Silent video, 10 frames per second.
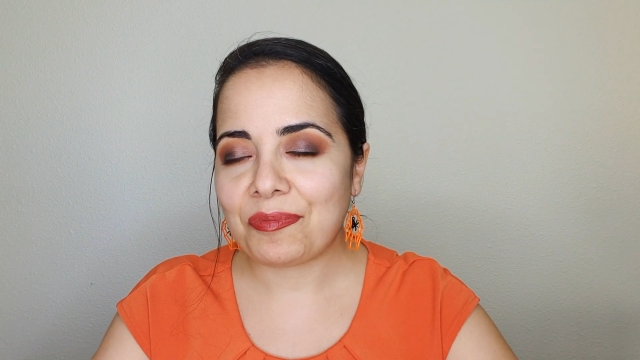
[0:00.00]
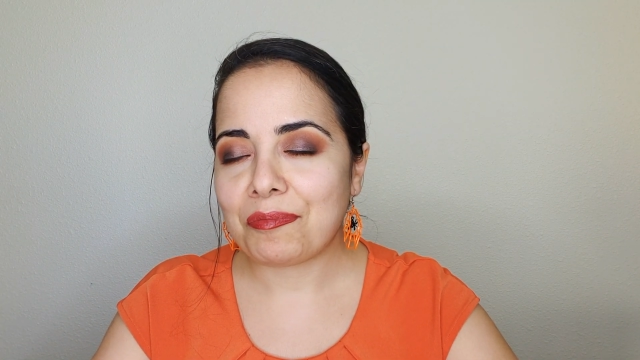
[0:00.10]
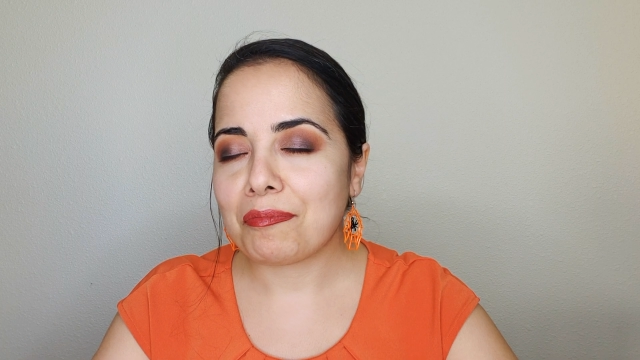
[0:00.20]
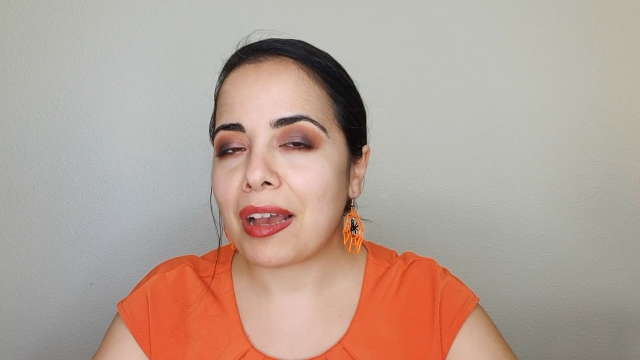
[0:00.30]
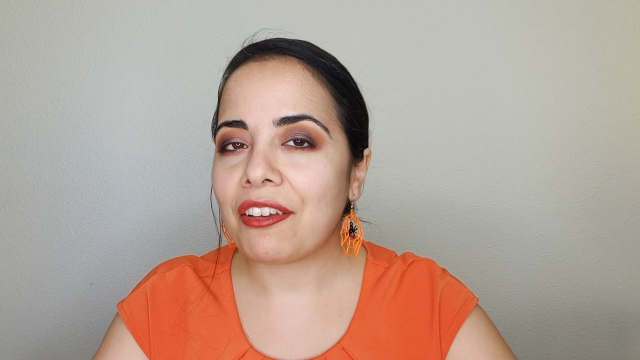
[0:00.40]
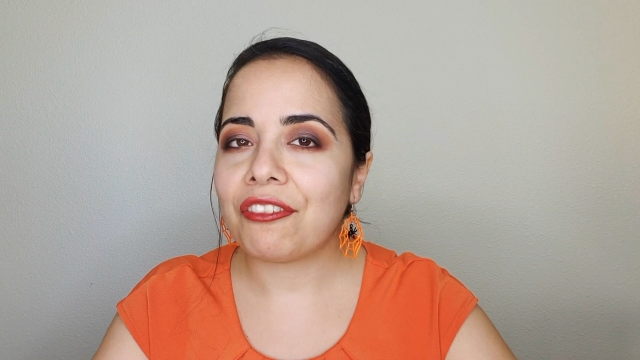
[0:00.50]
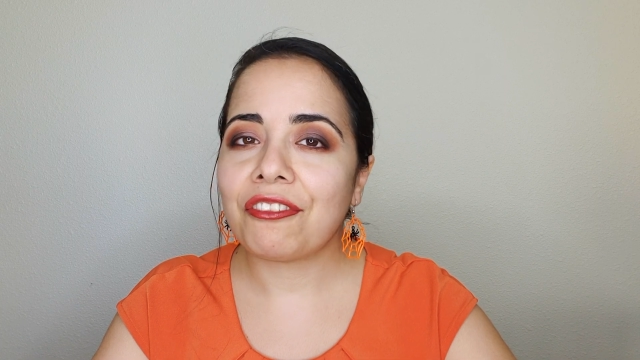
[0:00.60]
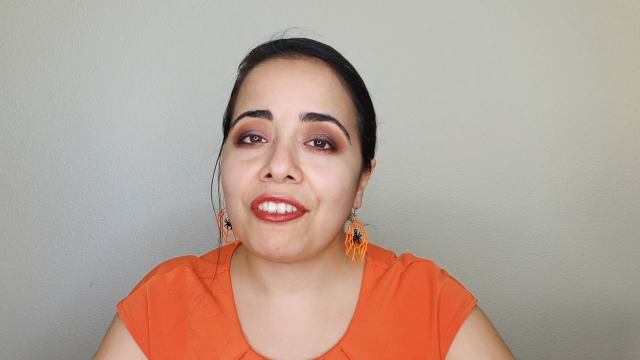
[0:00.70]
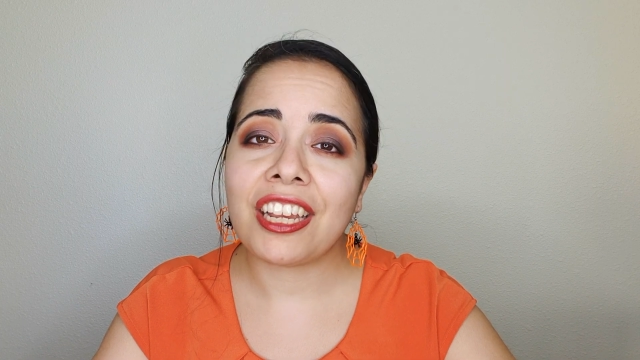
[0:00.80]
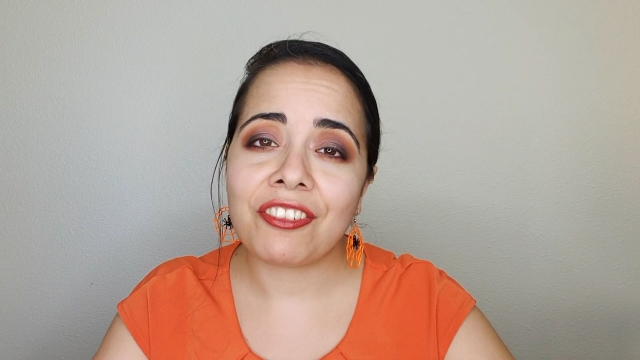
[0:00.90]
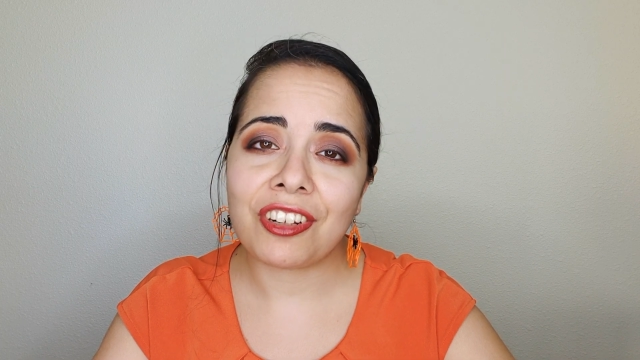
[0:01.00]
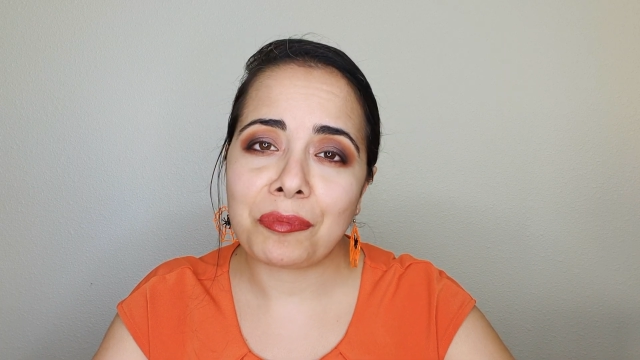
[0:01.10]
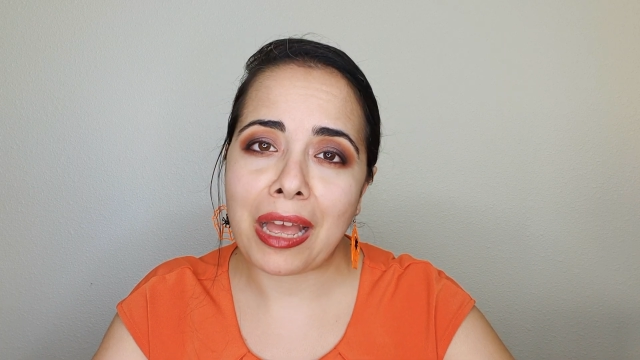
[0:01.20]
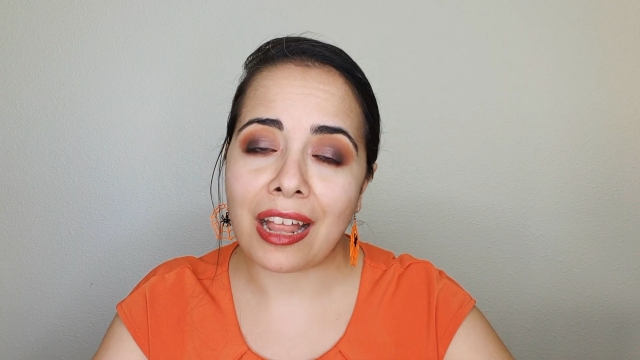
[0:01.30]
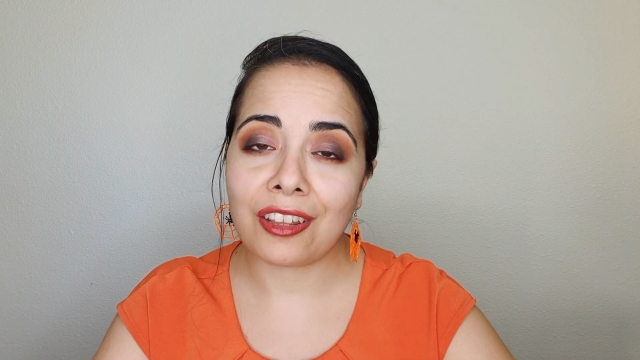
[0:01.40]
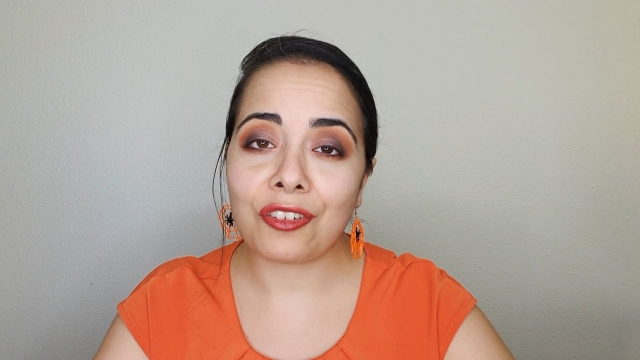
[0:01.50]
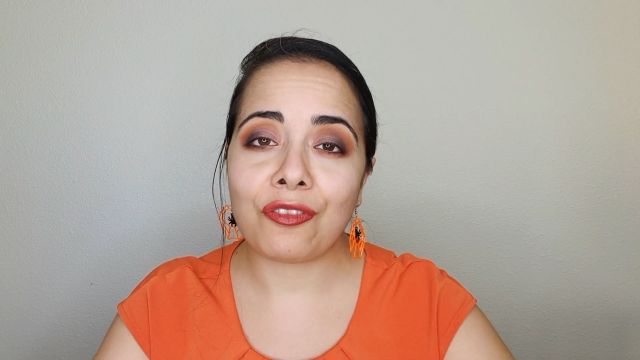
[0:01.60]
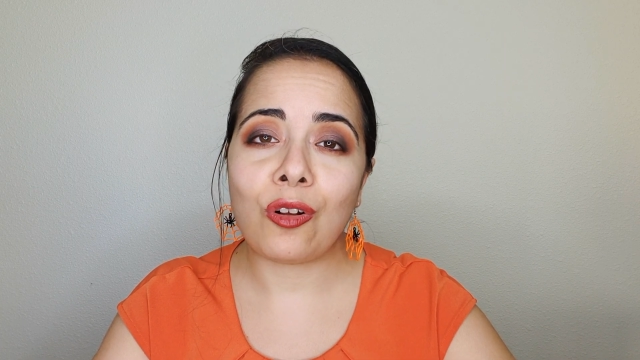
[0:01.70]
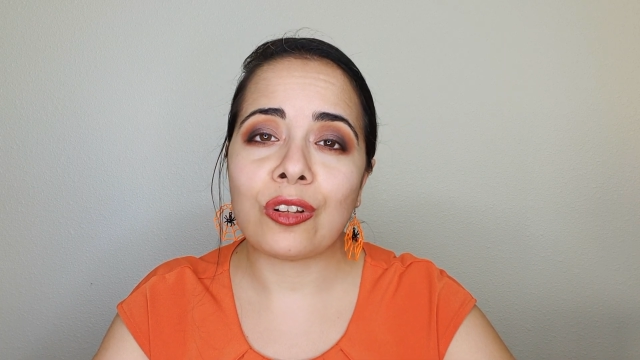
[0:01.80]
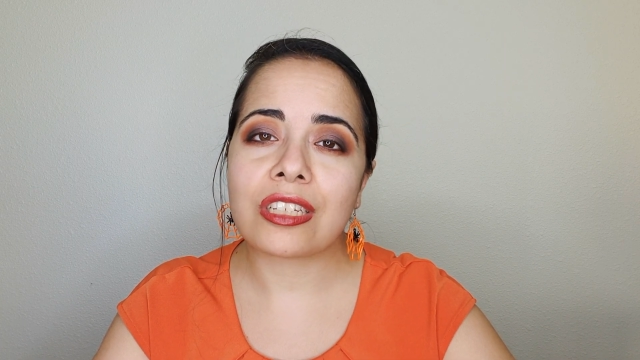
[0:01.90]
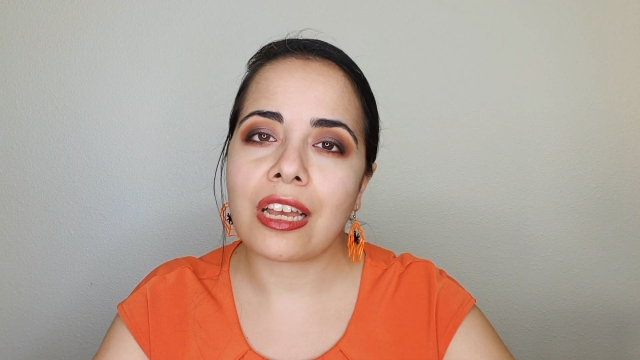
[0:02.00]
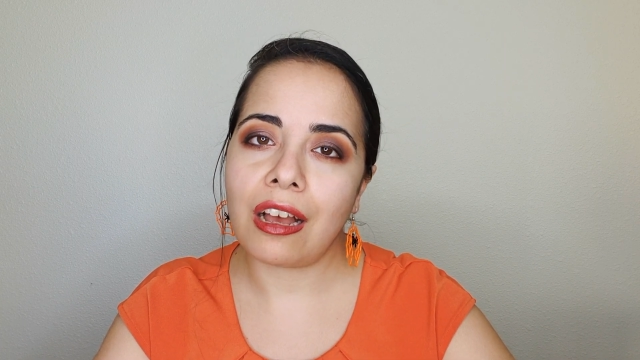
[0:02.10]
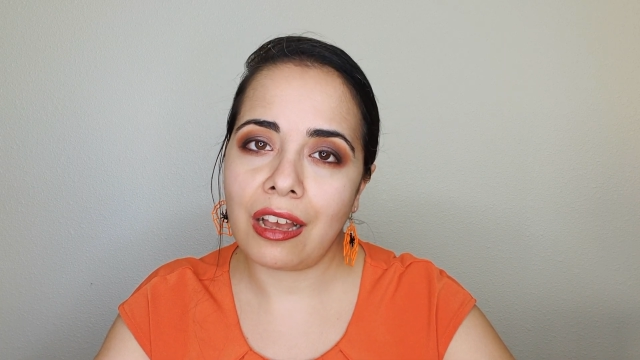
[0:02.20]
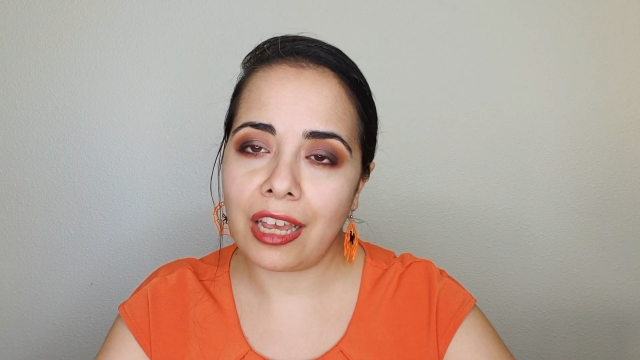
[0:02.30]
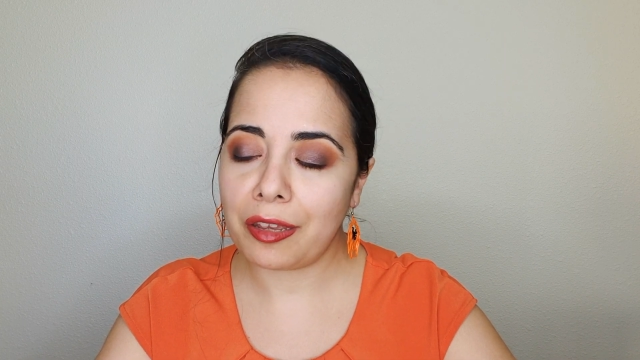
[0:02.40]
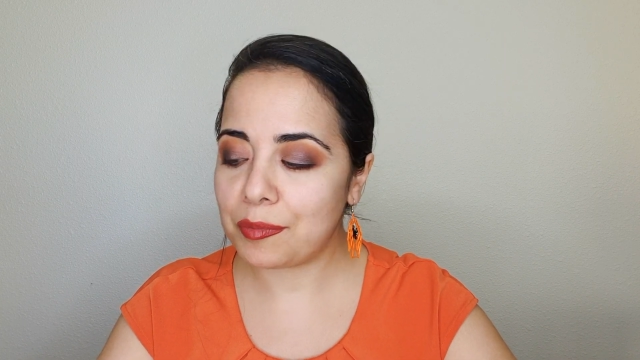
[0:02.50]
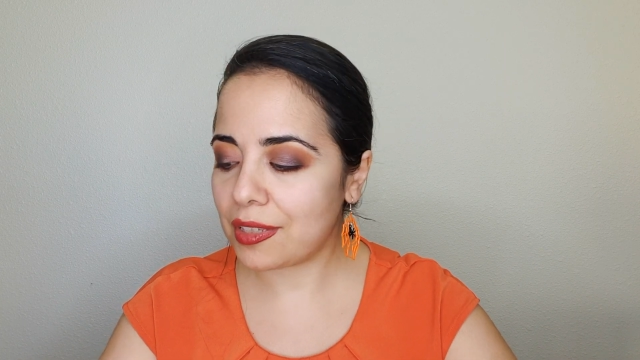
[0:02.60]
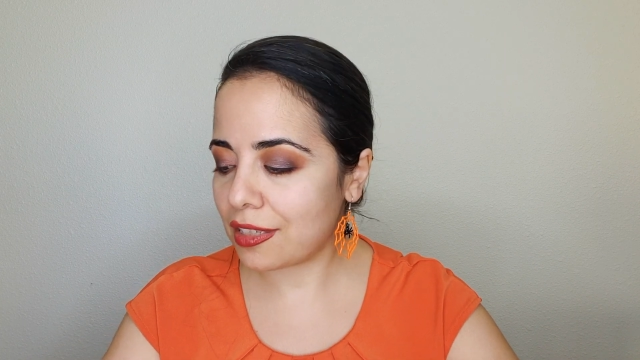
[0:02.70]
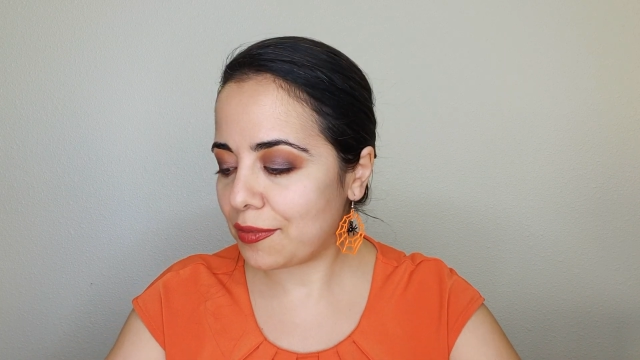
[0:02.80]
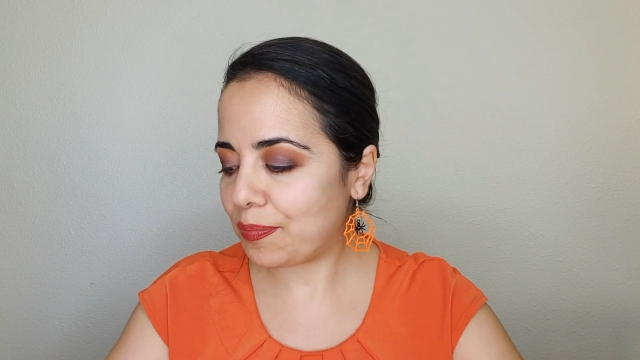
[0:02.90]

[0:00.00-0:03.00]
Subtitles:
my favorite palette of all times.